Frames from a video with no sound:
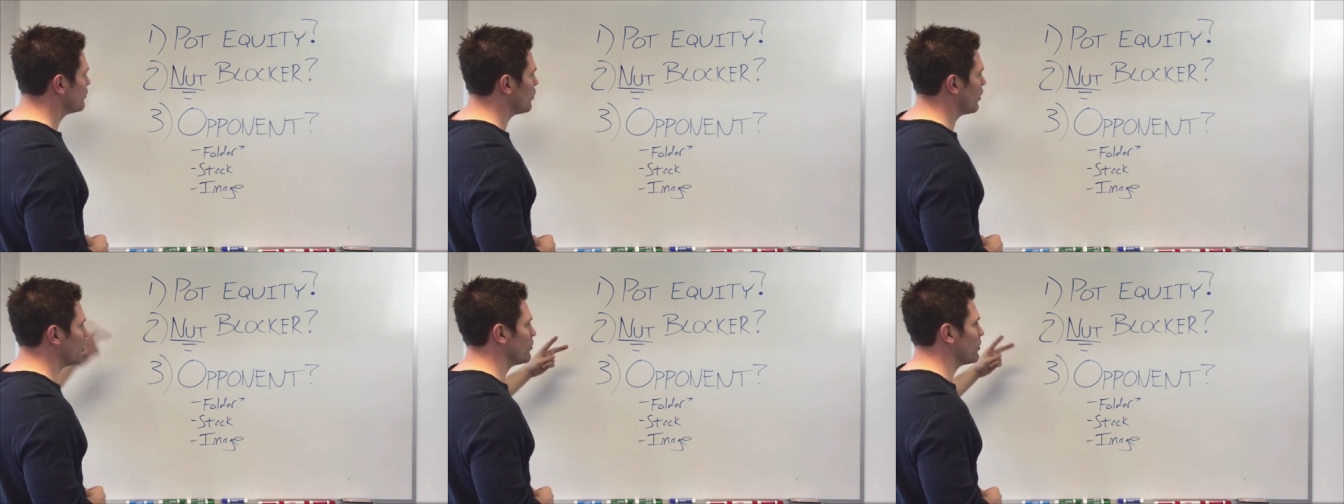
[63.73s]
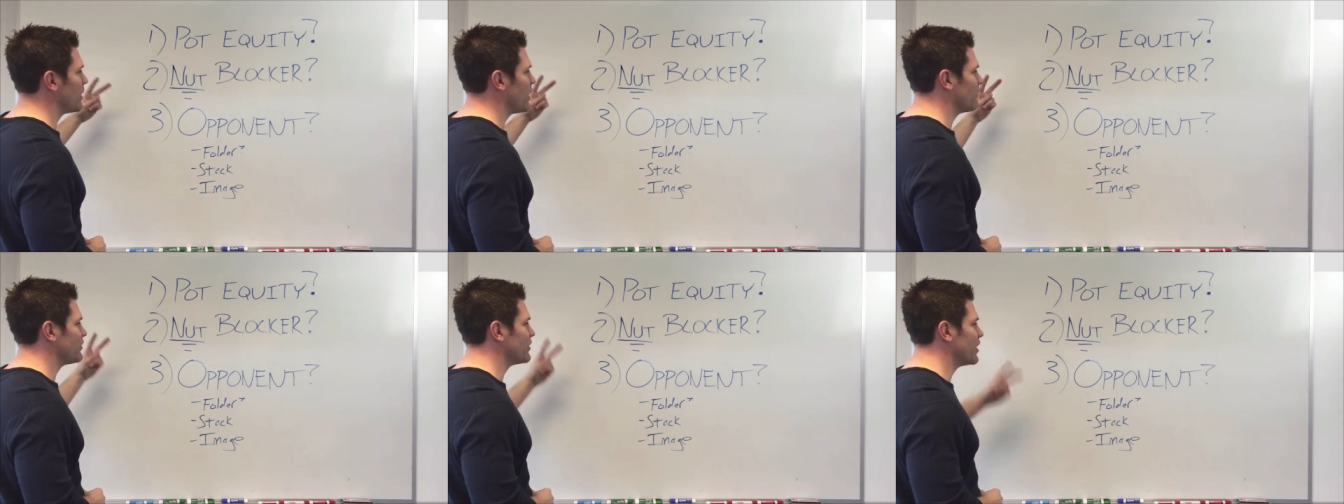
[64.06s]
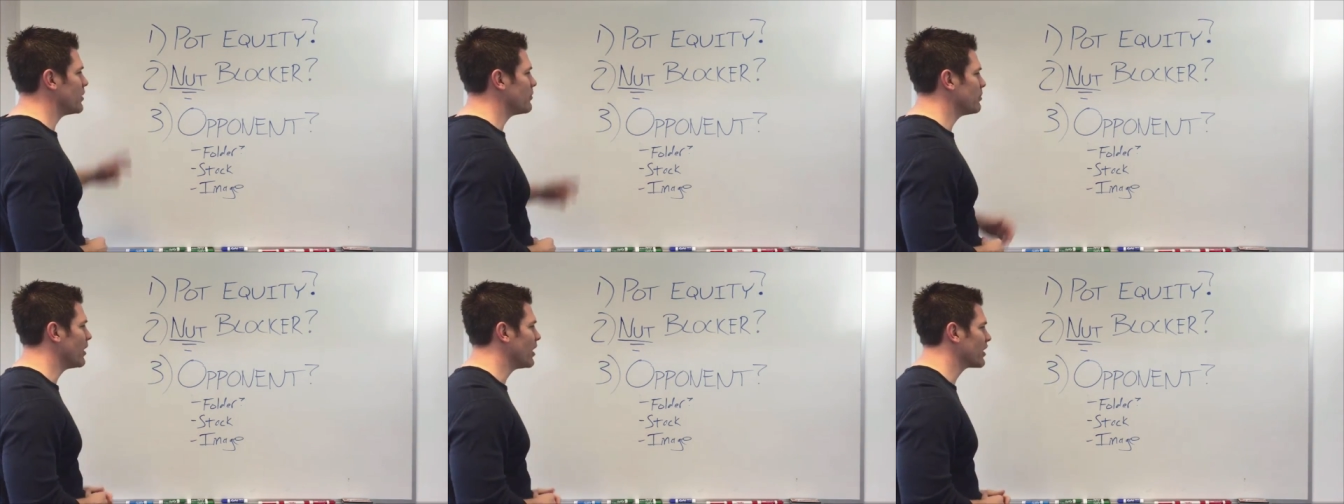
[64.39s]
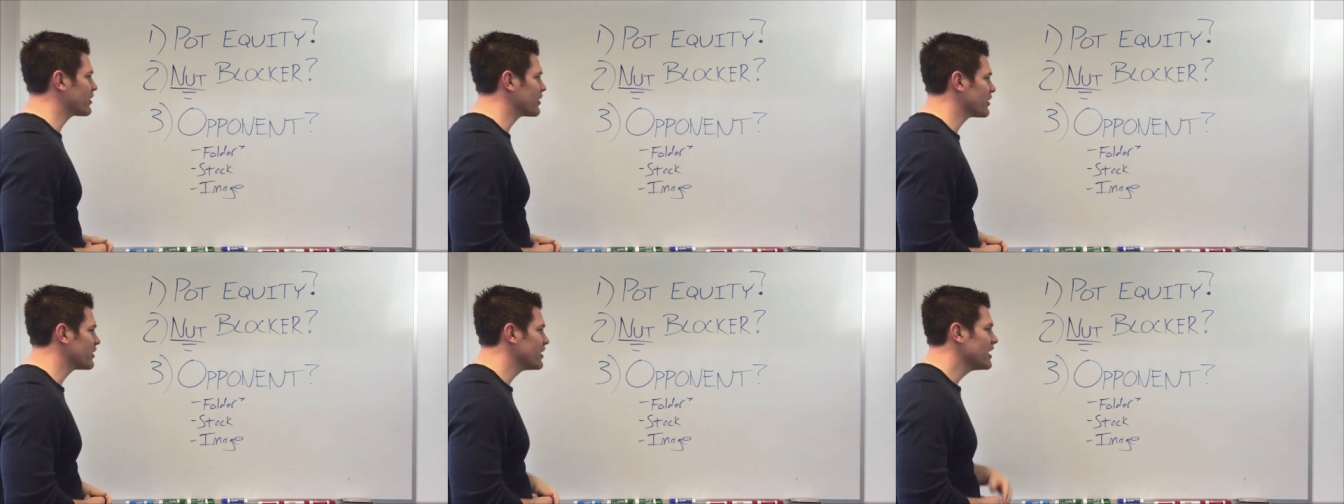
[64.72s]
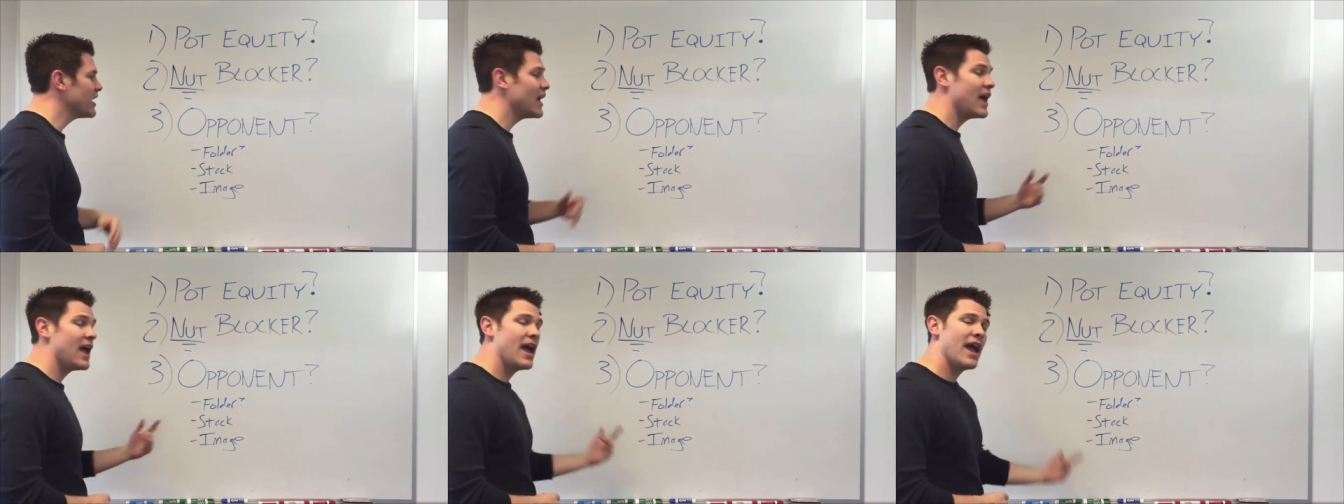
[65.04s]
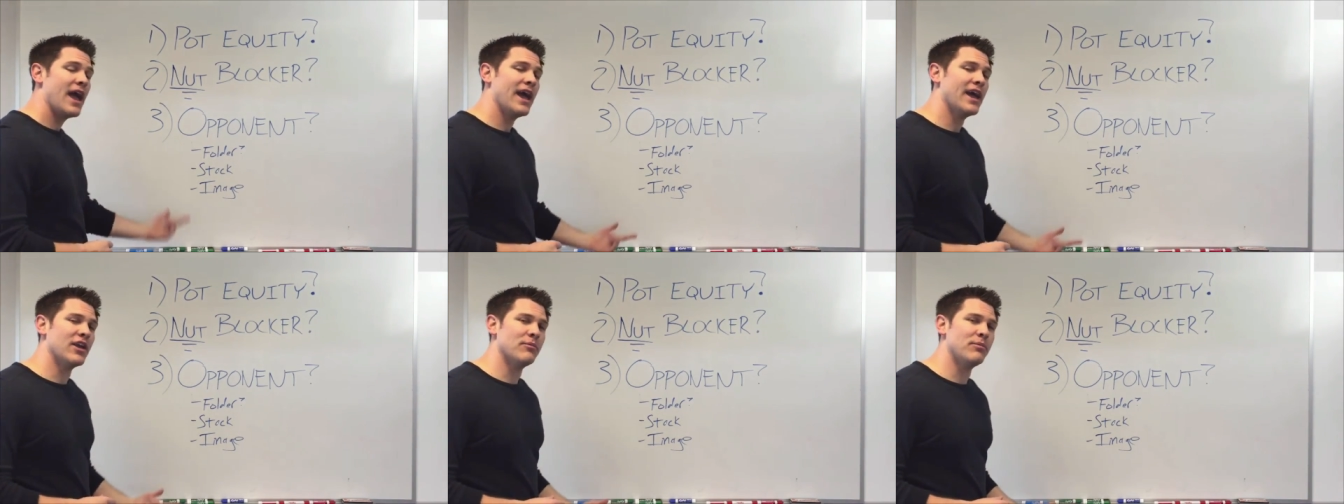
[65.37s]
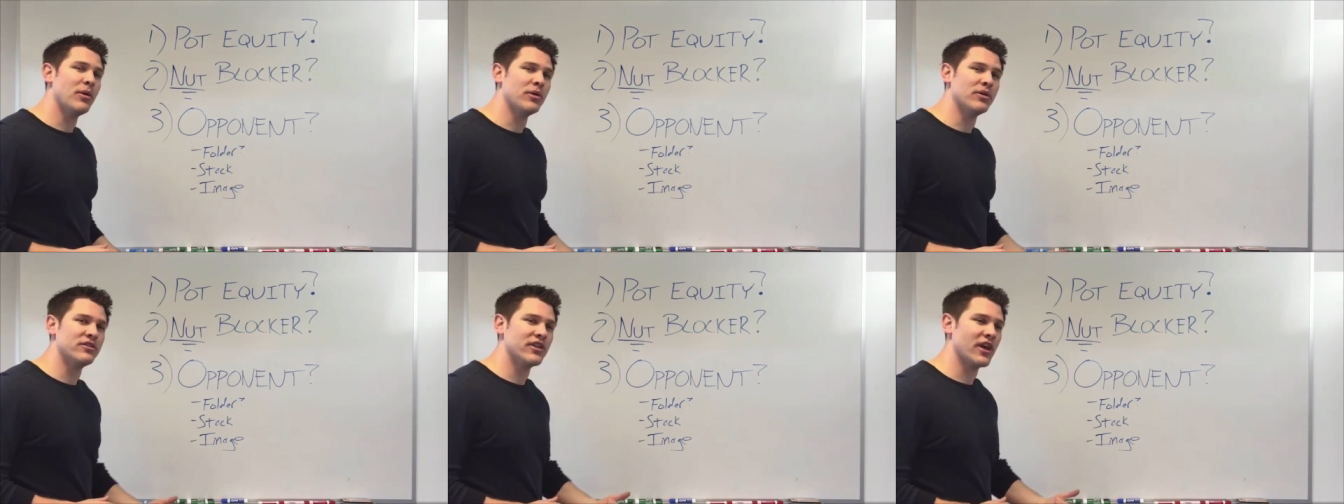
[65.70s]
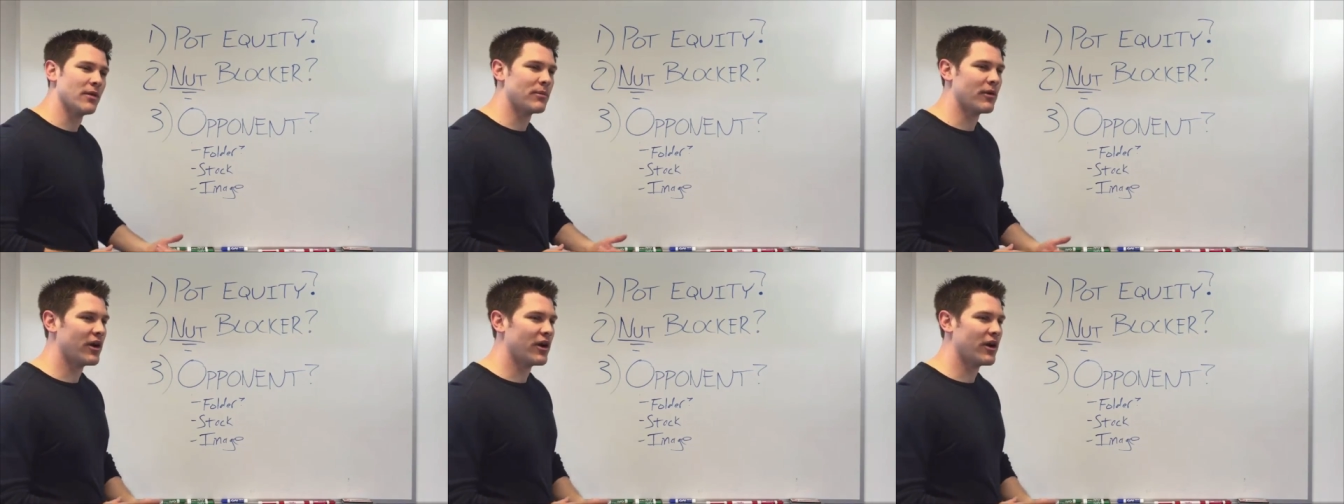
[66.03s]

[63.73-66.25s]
whether we have the nut blocker, and opponent type.